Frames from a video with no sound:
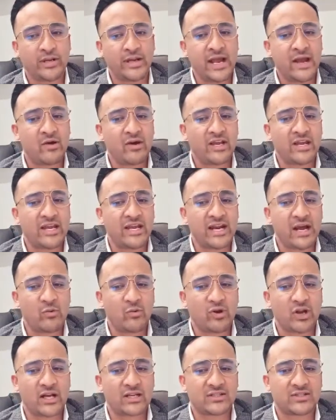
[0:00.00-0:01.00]
Now, again, I would
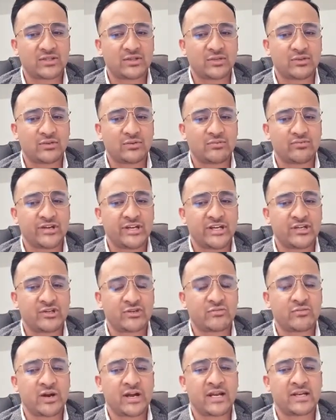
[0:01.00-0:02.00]
like to
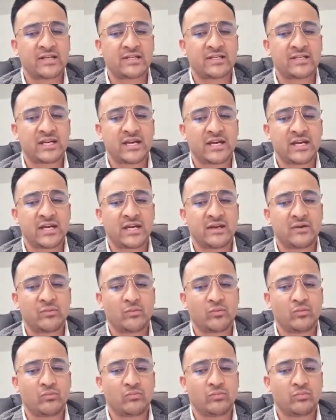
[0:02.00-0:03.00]
reiterate
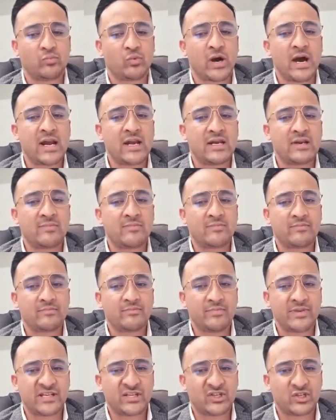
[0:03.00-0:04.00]
one
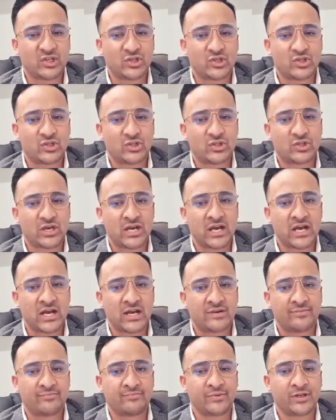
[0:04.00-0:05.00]
message,
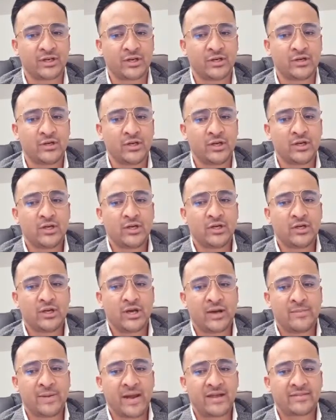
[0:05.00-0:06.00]

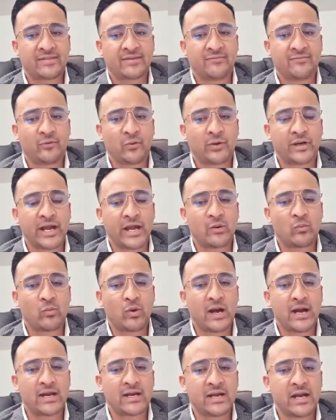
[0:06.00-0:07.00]
about the
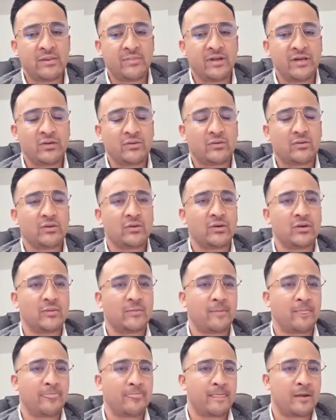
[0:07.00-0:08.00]
491. I mean,
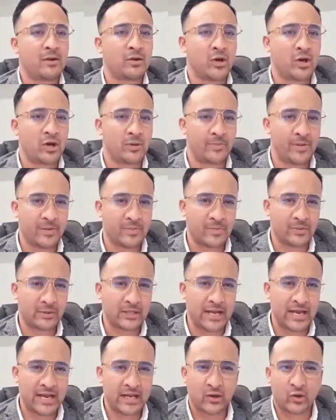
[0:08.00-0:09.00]
a lot of people
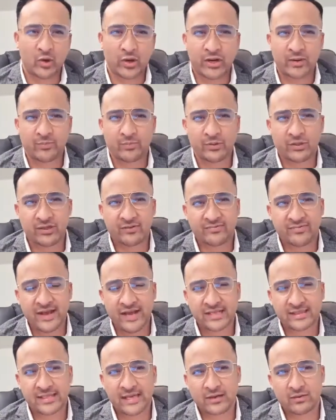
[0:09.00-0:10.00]
are caught up with the
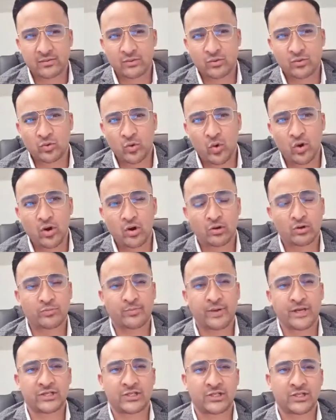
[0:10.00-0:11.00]
fact that your
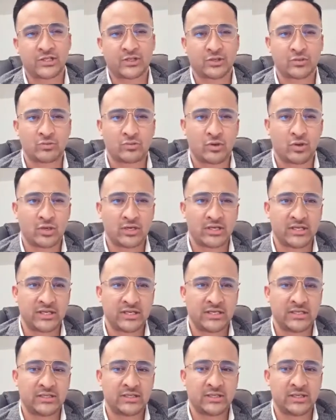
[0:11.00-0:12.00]
occupation is not
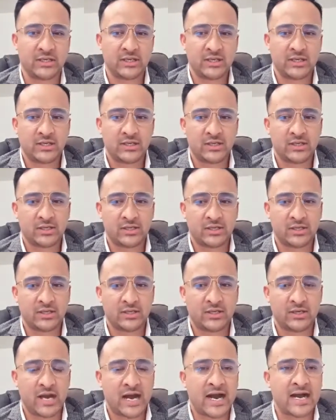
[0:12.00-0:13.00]
in
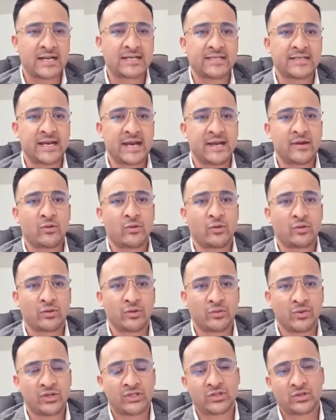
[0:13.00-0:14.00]
the RDA or the
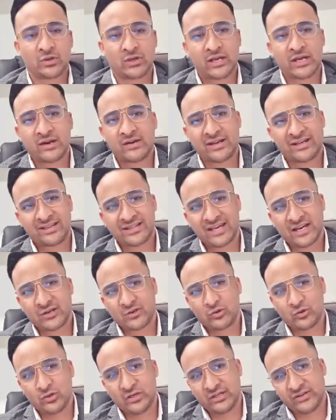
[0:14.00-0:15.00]
regional area that
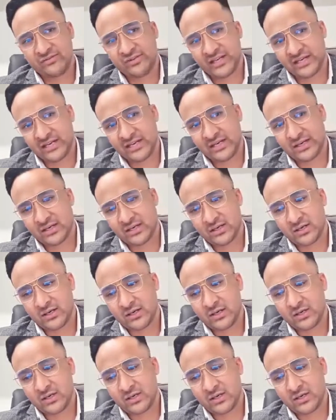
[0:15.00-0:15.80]
you're living in.